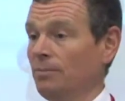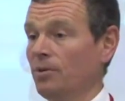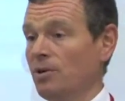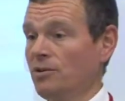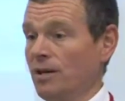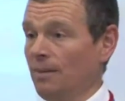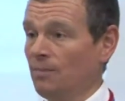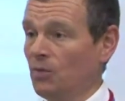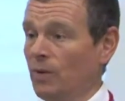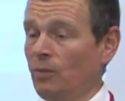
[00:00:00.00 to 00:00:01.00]

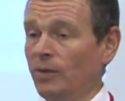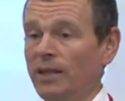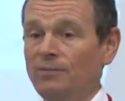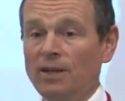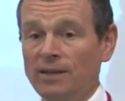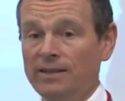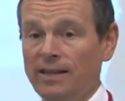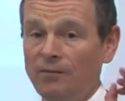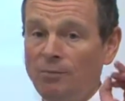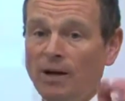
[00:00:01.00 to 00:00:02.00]
programs where what they've done is
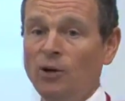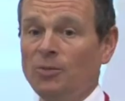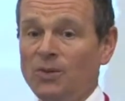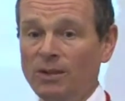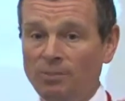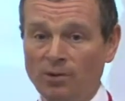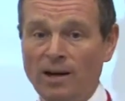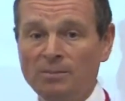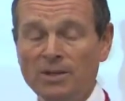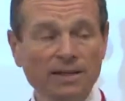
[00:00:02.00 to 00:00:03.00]
they've biopsied the
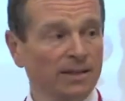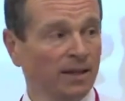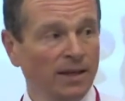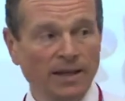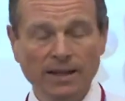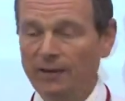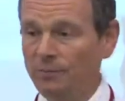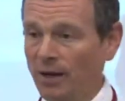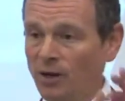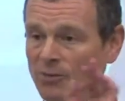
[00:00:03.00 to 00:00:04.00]
primaries, they've
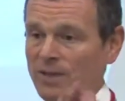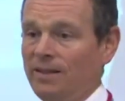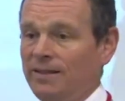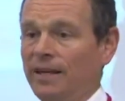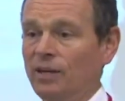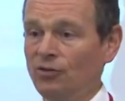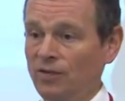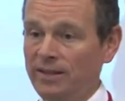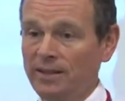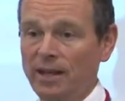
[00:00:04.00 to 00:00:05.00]
biopsied the
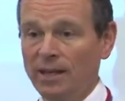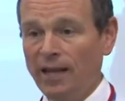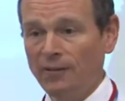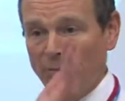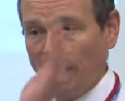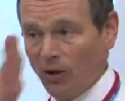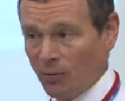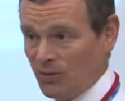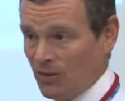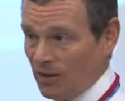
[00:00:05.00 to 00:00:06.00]
secondaries, and they've
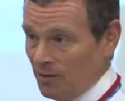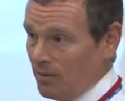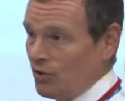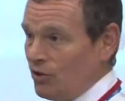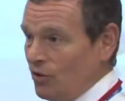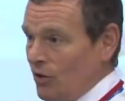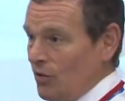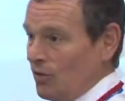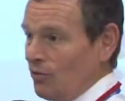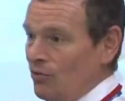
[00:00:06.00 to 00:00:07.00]
biopsied them as you go
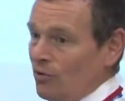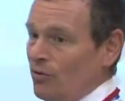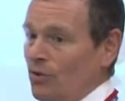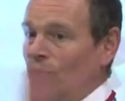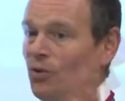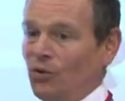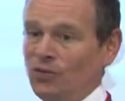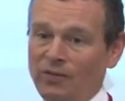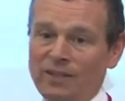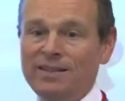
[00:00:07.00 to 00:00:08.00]
through the course
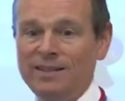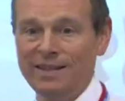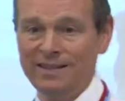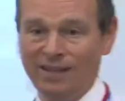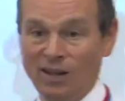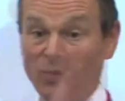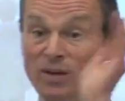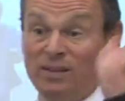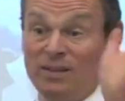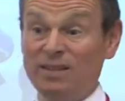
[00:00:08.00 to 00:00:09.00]
of the disease. In other
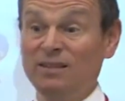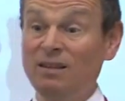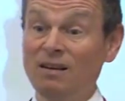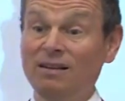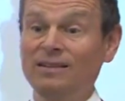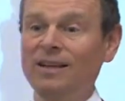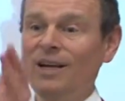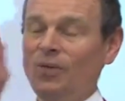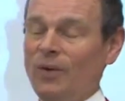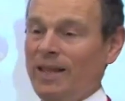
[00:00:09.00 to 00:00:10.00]
words, at the start,
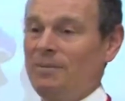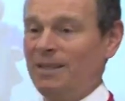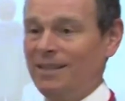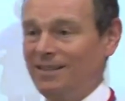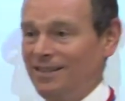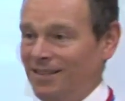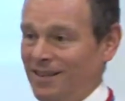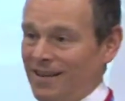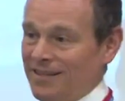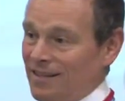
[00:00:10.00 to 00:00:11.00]
when they
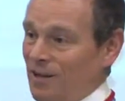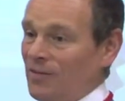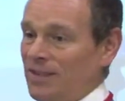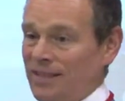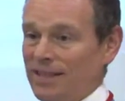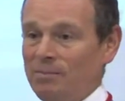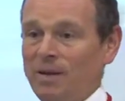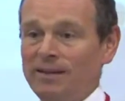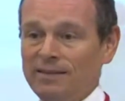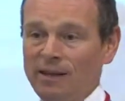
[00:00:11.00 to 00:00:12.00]
metastasize, after 6
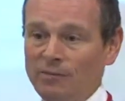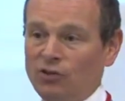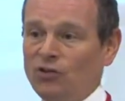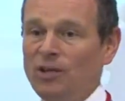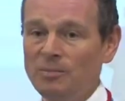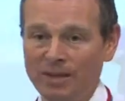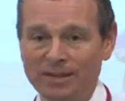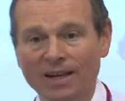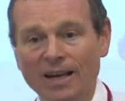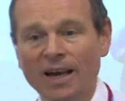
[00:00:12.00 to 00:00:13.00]
months after treatment.
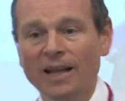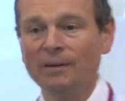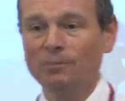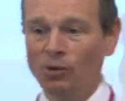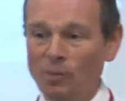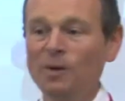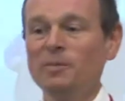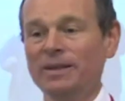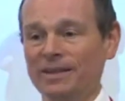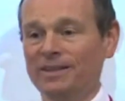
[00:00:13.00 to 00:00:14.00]
And the problem
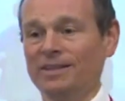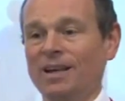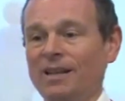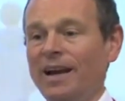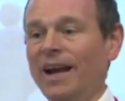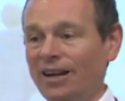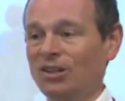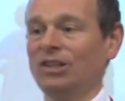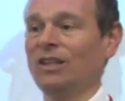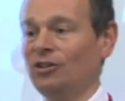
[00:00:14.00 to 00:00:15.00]
is that
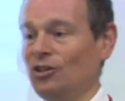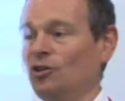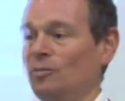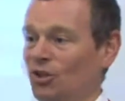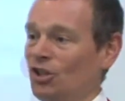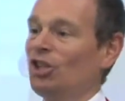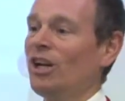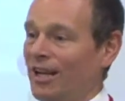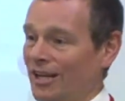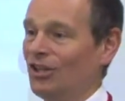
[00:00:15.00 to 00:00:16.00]
actually the tumors
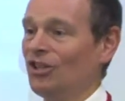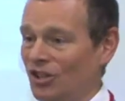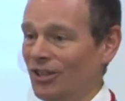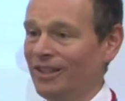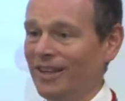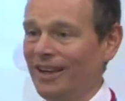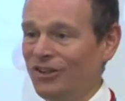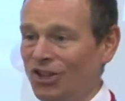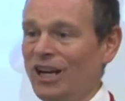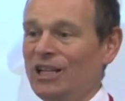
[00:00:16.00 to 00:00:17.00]
change and
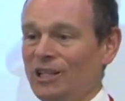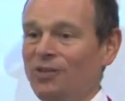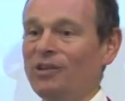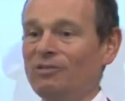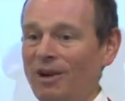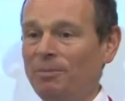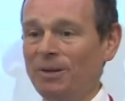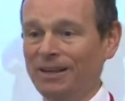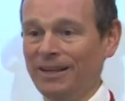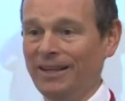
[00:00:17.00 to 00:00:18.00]
change very
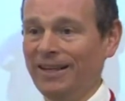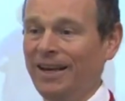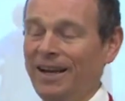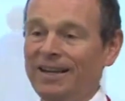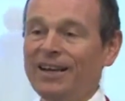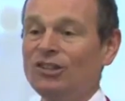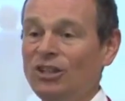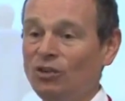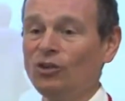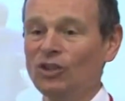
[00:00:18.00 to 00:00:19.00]
rapidly and actually
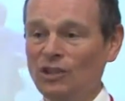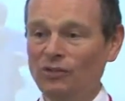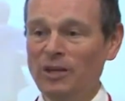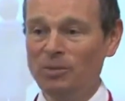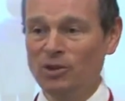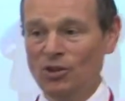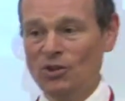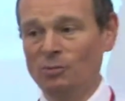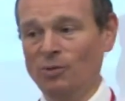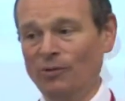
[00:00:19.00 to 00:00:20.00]
not in a
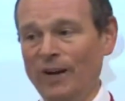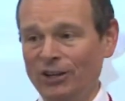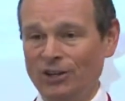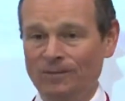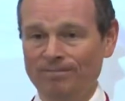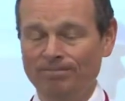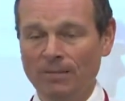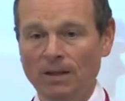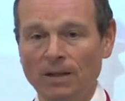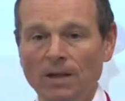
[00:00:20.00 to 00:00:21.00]
reproducible fashion.
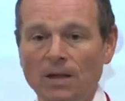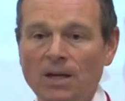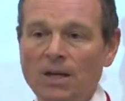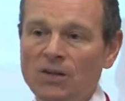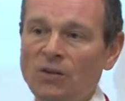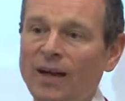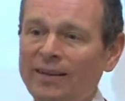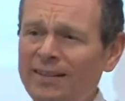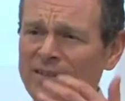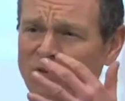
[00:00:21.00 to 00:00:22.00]
So
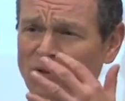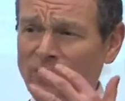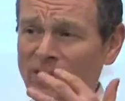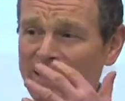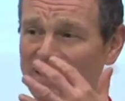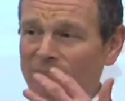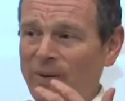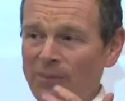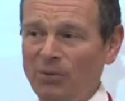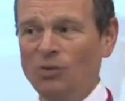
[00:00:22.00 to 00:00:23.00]
that is sort of leading
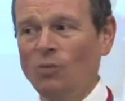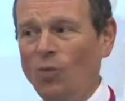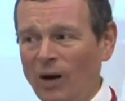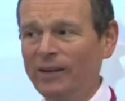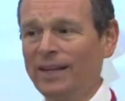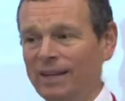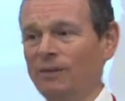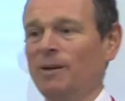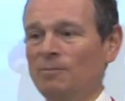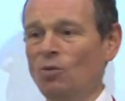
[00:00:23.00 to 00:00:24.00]
people to worry a little
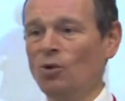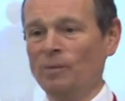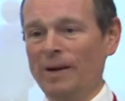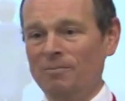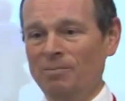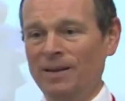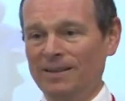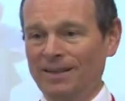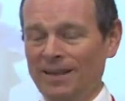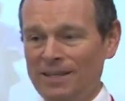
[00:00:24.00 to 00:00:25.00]
bit more about
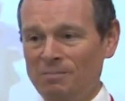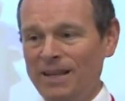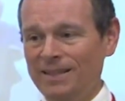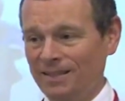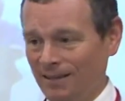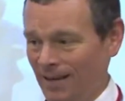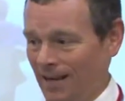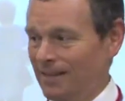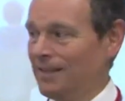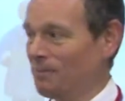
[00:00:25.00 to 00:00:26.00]
personalised medicine,
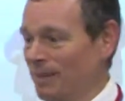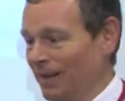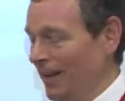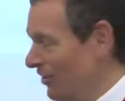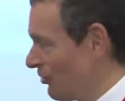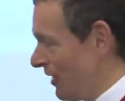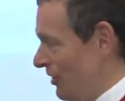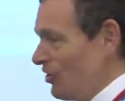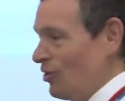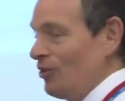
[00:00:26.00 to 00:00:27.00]
because it's a bit like trying
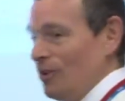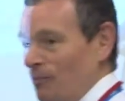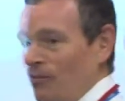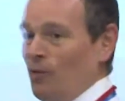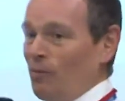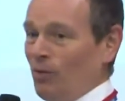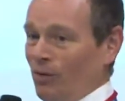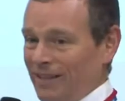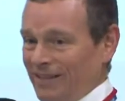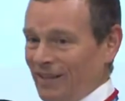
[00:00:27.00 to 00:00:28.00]
to shoot your football
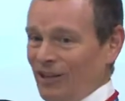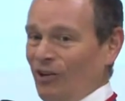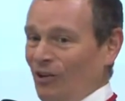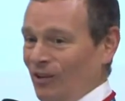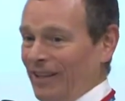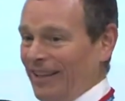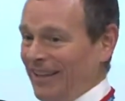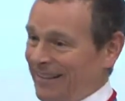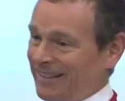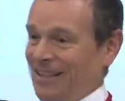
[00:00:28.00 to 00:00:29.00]
into the goal, and
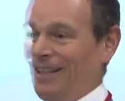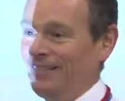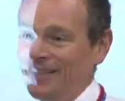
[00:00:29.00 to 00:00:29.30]
actually